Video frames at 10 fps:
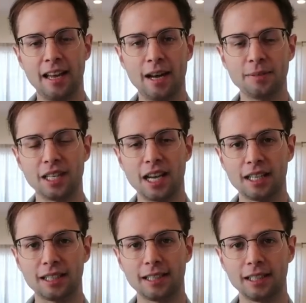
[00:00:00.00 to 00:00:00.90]
Hey, I'm
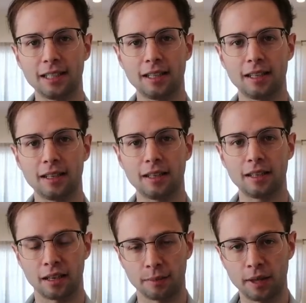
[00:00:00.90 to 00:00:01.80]
Zach,
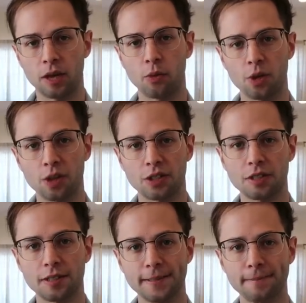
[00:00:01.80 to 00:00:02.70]
and I'm getting
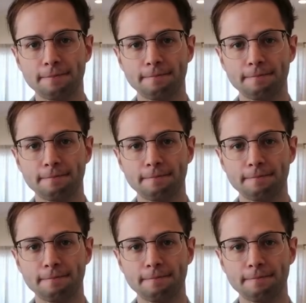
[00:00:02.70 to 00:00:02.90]
worse.